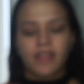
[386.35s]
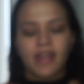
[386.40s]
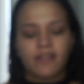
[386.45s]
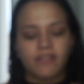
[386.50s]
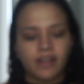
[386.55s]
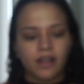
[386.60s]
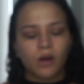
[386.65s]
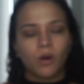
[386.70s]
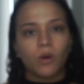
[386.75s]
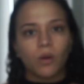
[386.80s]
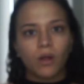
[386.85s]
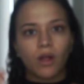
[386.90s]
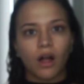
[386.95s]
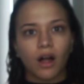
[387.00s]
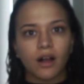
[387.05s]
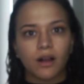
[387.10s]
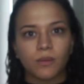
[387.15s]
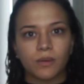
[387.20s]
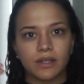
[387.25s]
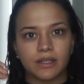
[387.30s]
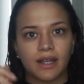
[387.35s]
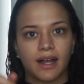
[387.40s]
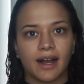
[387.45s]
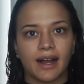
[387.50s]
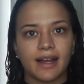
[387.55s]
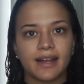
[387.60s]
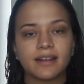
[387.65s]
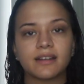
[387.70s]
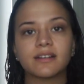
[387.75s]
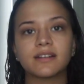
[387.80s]
they have like a whole Aqua
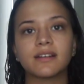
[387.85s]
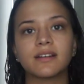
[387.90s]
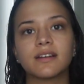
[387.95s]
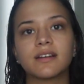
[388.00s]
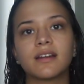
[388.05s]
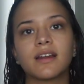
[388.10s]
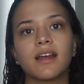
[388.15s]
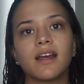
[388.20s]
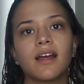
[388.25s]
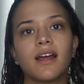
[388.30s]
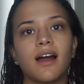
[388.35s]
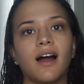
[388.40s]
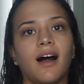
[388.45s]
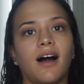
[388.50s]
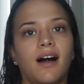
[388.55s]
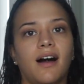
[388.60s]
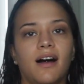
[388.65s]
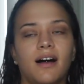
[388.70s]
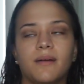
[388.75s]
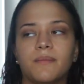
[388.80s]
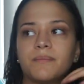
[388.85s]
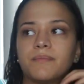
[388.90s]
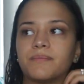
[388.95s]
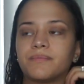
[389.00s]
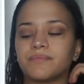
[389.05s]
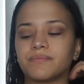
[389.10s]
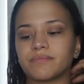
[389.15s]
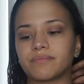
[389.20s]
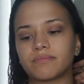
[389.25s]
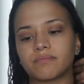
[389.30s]
line.
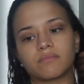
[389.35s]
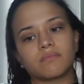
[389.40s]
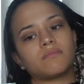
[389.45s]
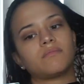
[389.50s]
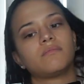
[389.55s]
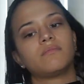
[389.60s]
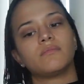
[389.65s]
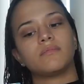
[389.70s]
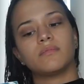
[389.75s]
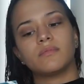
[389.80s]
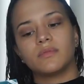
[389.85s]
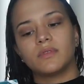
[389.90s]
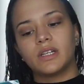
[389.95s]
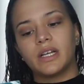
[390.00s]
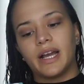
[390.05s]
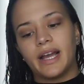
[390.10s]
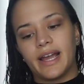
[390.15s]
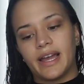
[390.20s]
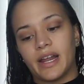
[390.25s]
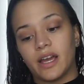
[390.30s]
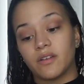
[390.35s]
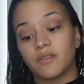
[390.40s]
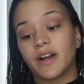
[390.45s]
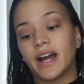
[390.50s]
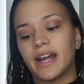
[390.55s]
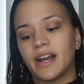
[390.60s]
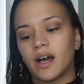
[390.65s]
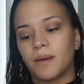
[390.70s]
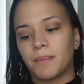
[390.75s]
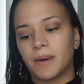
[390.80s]
And I
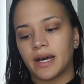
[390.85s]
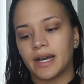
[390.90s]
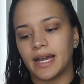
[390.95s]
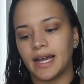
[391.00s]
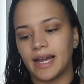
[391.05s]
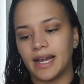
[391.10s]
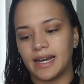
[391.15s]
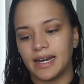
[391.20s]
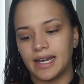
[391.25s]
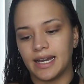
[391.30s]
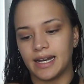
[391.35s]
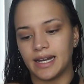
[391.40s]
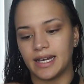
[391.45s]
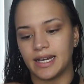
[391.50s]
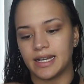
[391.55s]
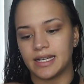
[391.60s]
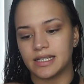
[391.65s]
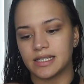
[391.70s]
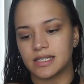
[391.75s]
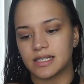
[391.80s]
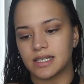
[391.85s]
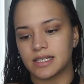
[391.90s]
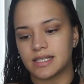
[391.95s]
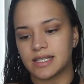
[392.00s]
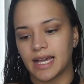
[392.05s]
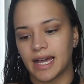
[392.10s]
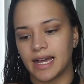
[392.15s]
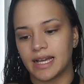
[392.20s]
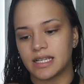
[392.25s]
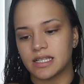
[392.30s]
read up on it, and it
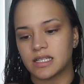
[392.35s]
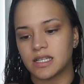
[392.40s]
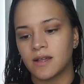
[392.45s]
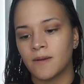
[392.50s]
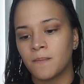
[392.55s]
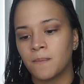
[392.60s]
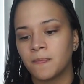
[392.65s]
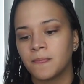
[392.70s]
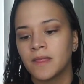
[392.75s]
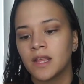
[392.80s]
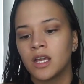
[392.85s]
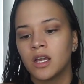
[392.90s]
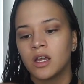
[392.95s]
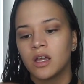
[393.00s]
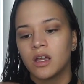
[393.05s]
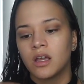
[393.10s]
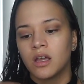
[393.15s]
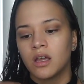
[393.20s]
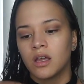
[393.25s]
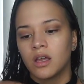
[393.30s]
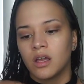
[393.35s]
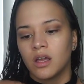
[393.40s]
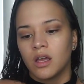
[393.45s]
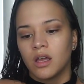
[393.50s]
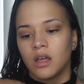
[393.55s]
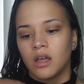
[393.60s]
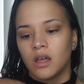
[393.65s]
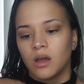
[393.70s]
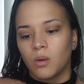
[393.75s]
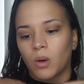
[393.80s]
says,
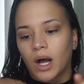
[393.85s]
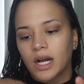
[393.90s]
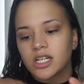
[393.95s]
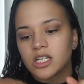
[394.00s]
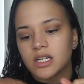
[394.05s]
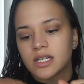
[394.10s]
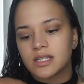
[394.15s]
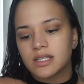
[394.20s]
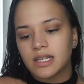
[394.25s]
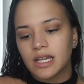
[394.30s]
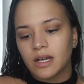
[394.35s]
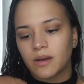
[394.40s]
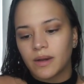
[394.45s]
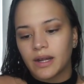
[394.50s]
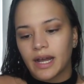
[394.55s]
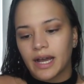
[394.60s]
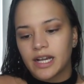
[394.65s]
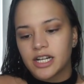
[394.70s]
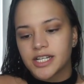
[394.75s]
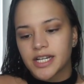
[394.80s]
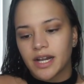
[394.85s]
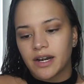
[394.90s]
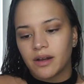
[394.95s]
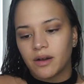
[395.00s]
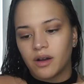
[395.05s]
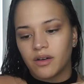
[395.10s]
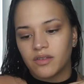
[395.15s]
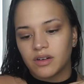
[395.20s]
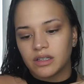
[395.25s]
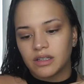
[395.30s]
wash this liquid
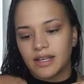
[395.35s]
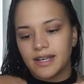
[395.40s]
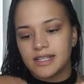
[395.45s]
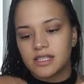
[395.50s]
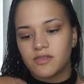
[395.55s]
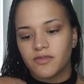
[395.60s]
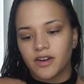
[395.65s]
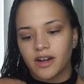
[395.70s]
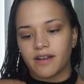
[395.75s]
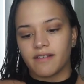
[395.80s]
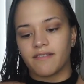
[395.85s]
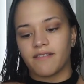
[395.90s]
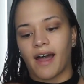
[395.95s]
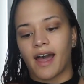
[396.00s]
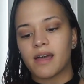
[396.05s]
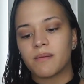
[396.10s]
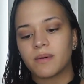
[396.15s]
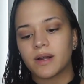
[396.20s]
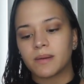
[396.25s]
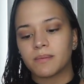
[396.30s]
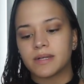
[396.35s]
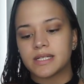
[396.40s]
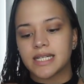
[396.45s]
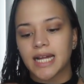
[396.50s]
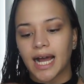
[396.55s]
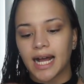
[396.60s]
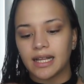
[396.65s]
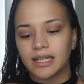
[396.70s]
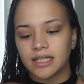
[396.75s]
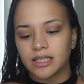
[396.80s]
eyeshadow over lids for a vibrant
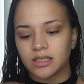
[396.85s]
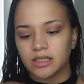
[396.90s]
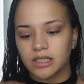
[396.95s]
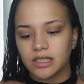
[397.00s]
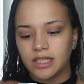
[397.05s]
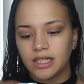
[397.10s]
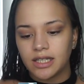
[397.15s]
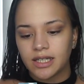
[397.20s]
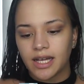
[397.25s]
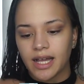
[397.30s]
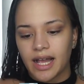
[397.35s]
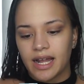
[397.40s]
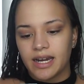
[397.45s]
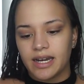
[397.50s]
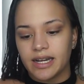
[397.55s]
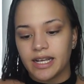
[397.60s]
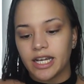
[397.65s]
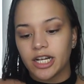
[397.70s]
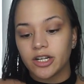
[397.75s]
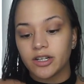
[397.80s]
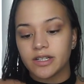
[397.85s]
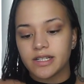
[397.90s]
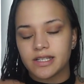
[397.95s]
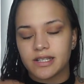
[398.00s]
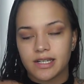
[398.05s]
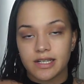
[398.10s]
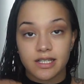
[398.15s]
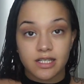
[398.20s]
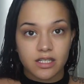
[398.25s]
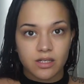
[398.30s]
metallic look and an
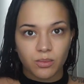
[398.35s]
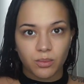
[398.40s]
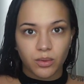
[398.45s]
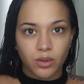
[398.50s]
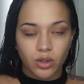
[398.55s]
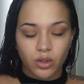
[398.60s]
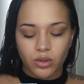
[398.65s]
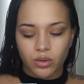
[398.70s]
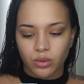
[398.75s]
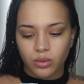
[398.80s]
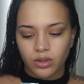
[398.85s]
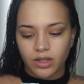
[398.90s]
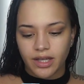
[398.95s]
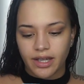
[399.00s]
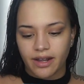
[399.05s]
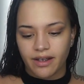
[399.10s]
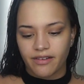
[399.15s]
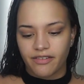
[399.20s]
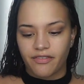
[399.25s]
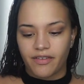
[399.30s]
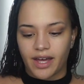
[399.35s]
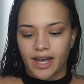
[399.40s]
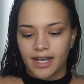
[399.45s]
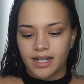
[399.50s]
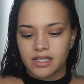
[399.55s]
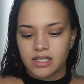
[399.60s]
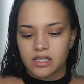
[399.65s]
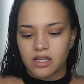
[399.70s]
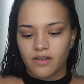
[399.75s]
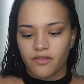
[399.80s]
irresistible cooling
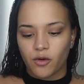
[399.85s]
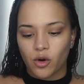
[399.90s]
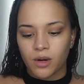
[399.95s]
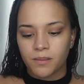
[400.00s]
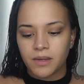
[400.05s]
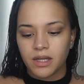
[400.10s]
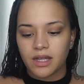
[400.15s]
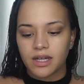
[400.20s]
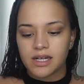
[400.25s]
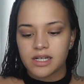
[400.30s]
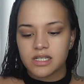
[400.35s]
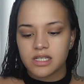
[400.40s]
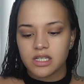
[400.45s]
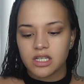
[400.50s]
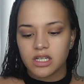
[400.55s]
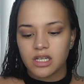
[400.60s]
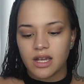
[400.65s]
effect. The formula is